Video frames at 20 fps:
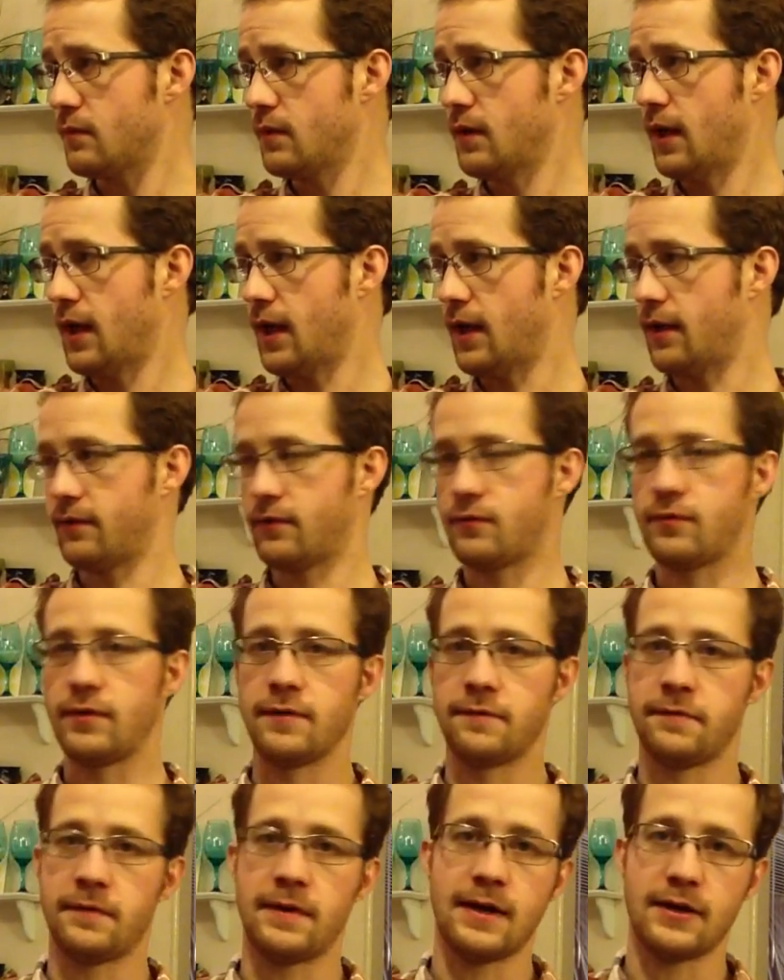has Green
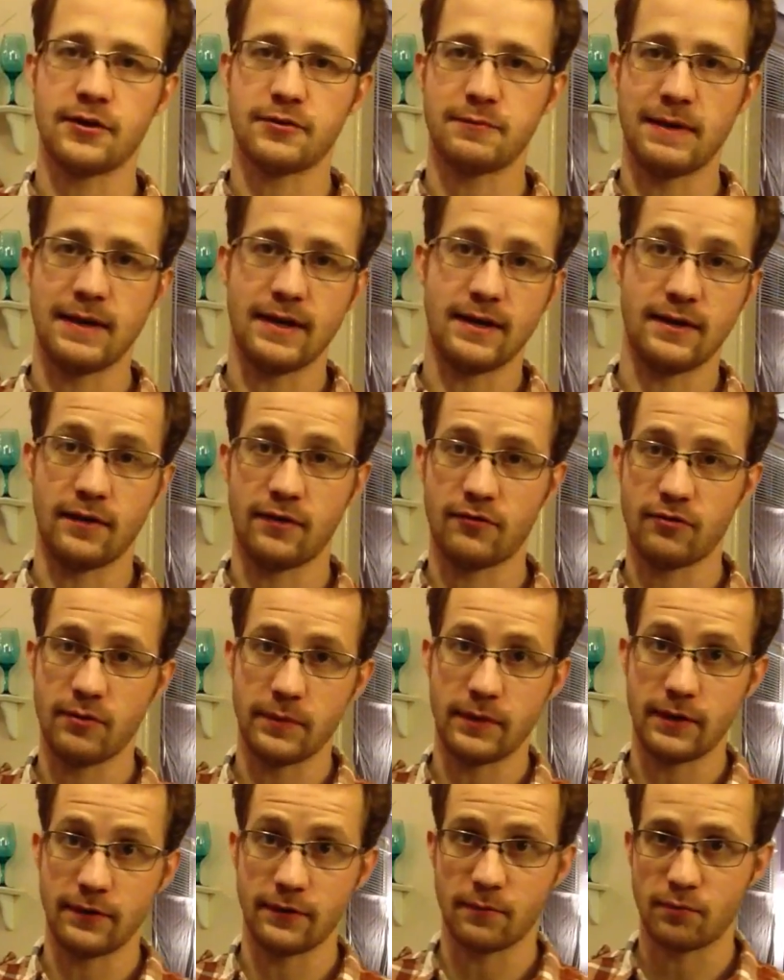Flash making and
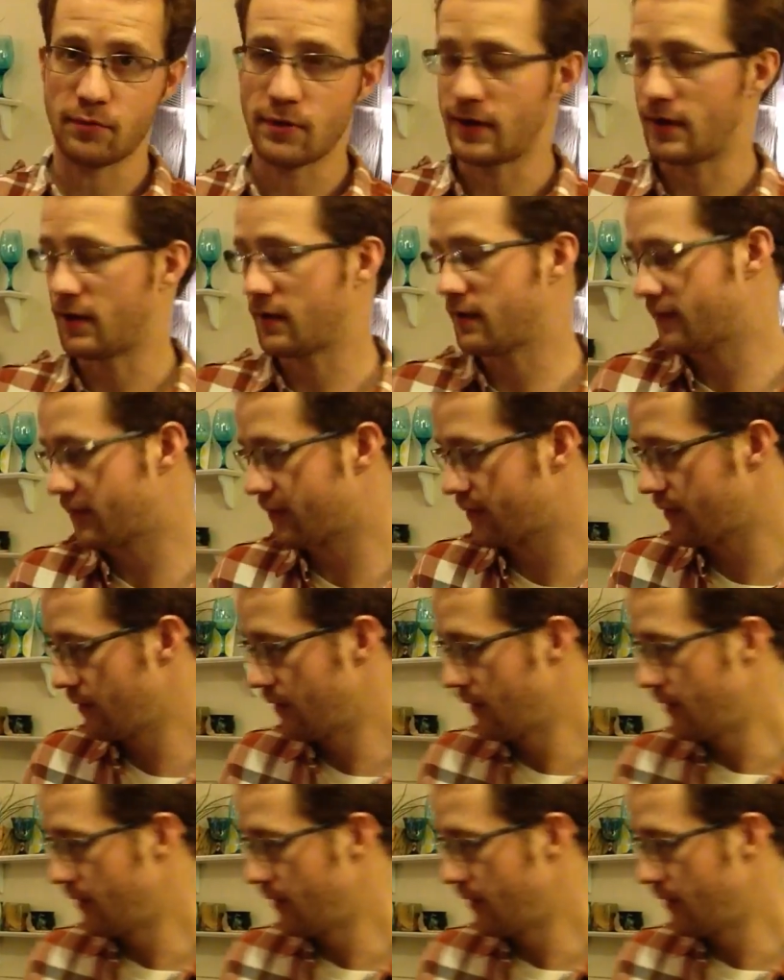distributing their products.